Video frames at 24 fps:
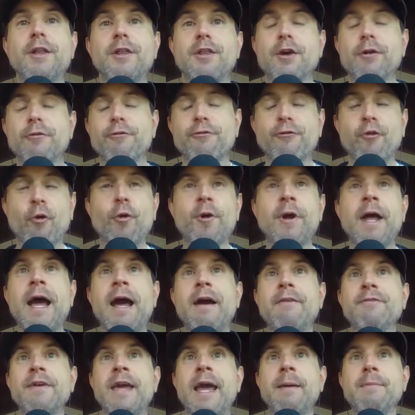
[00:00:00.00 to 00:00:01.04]
they're
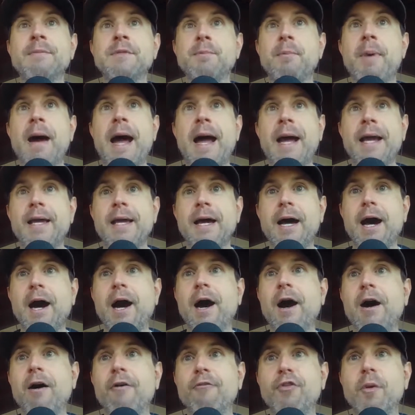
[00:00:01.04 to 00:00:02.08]
4.5 games back
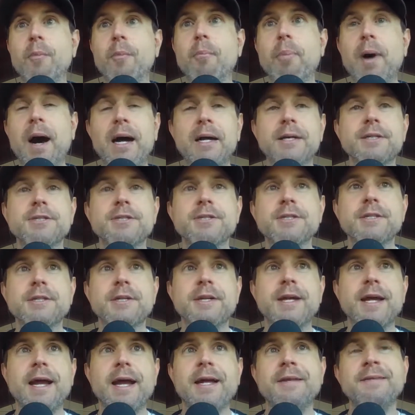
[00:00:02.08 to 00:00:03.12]
of the Bucks,
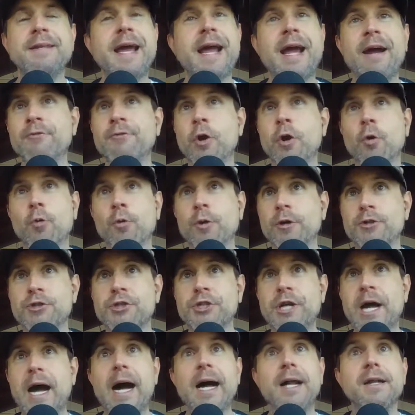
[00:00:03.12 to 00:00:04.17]
and they have no real
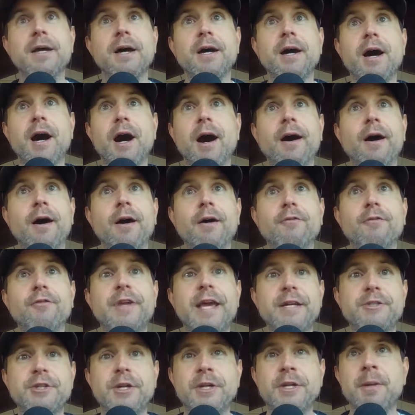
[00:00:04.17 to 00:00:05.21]
shot of
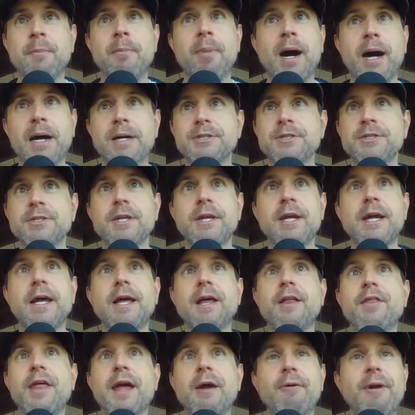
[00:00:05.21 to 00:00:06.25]
catching the Bucks.
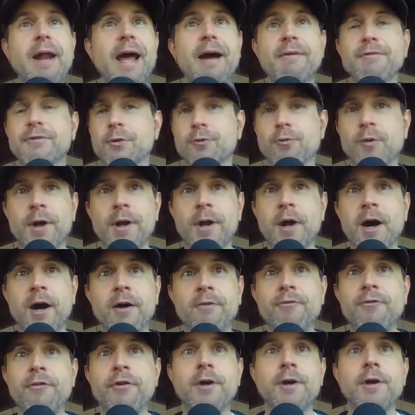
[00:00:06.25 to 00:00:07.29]
They would have to run
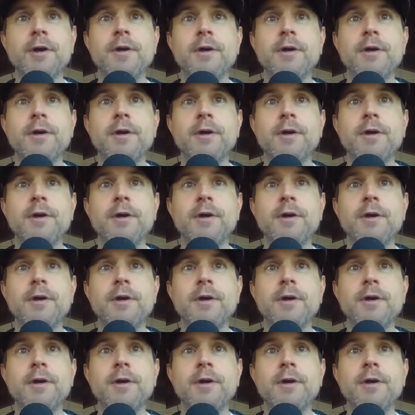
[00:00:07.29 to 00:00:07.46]
off